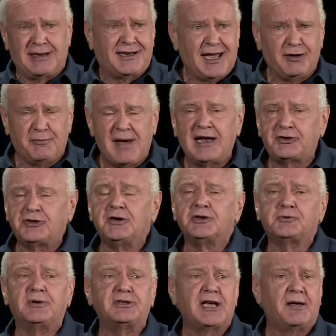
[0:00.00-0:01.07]
came to my church
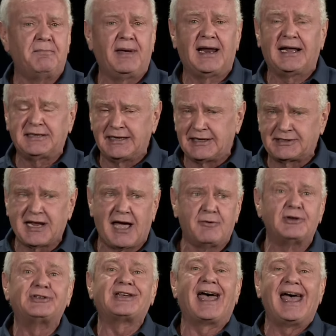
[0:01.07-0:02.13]
one time. Man, I tell you, this guy
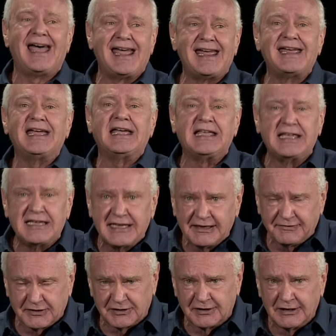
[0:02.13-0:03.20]
was a
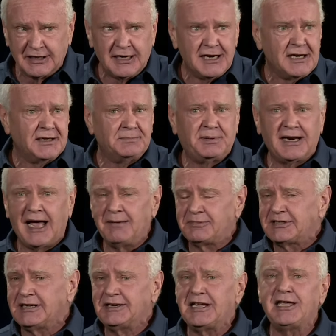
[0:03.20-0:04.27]
giver. But I'm
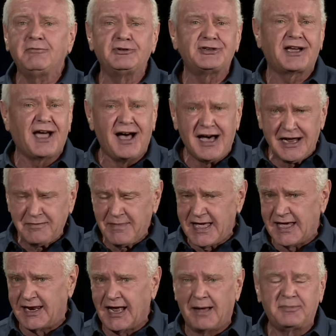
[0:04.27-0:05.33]
telling you, he was a con
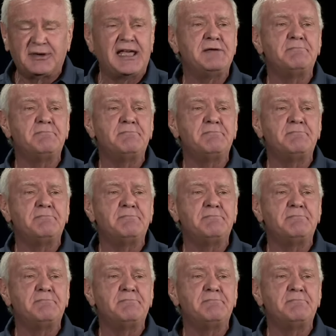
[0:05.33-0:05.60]
man. I'm telling you, he